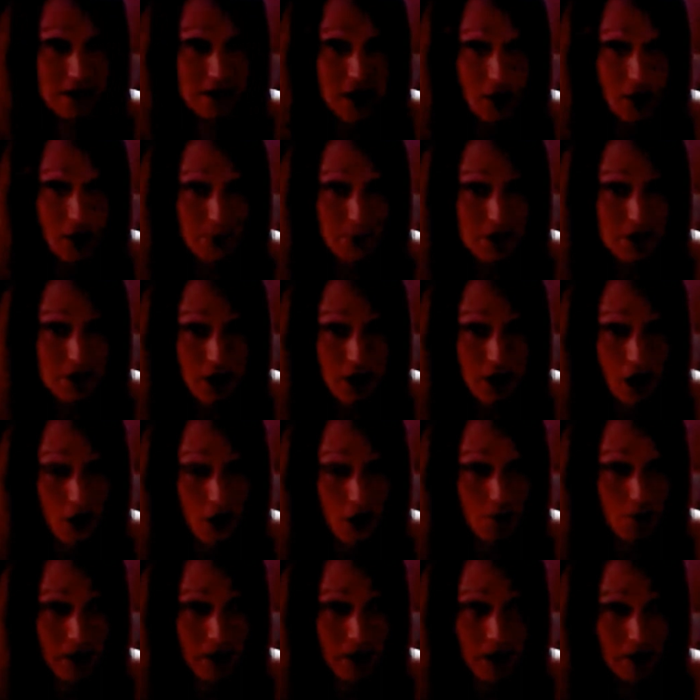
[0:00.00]
type into all
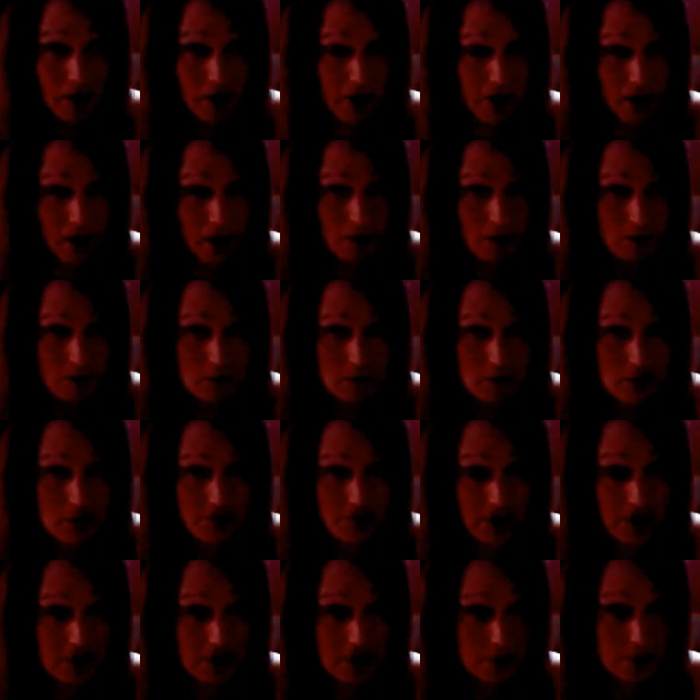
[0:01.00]
my accounts,
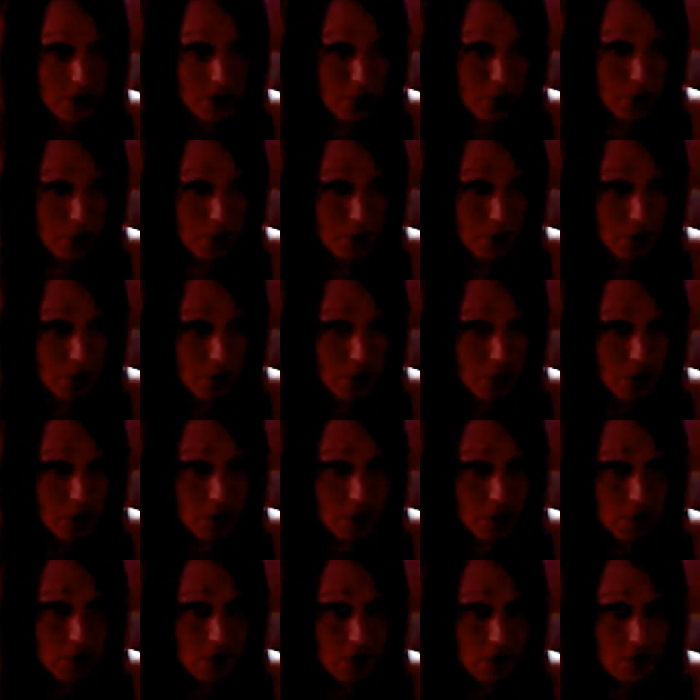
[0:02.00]
Facebook,
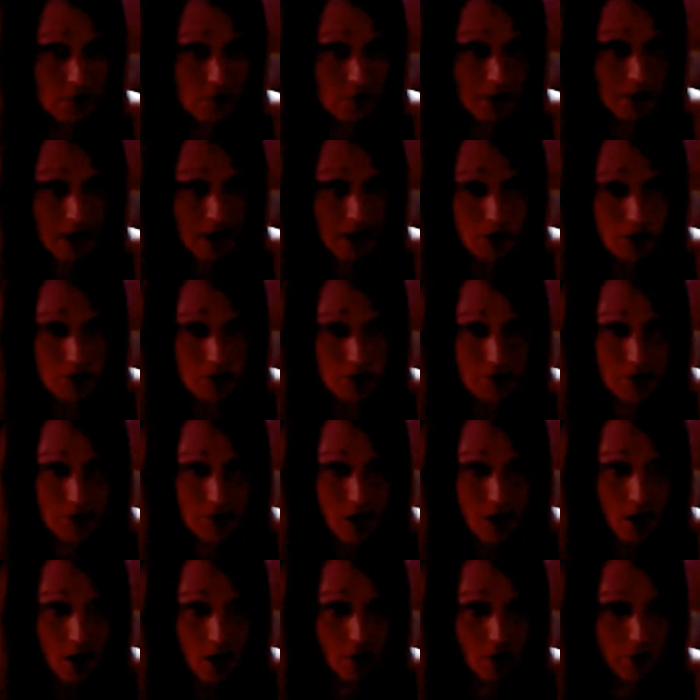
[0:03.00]
my yearbook,
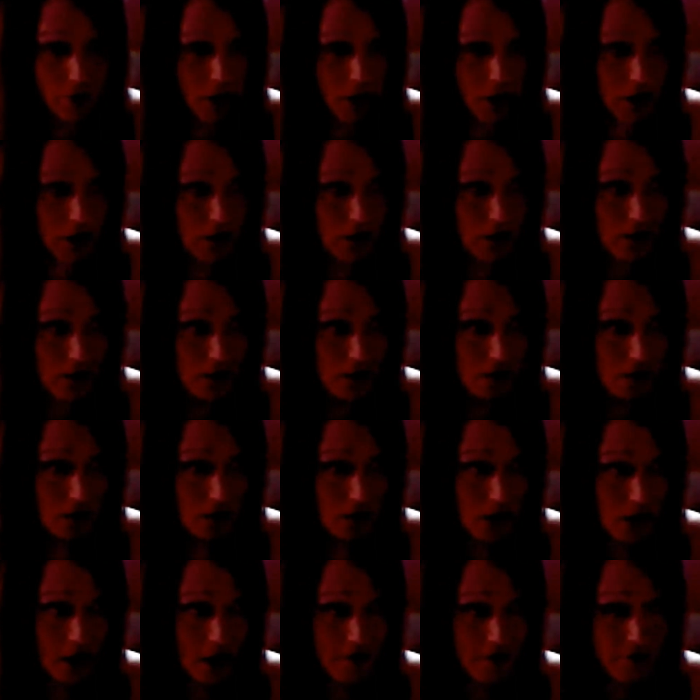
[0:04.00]
all that.
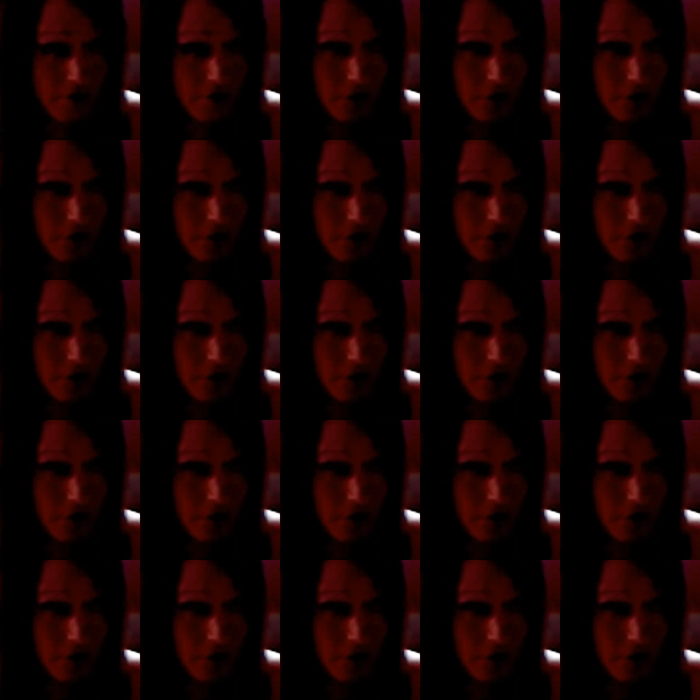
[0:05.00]
If the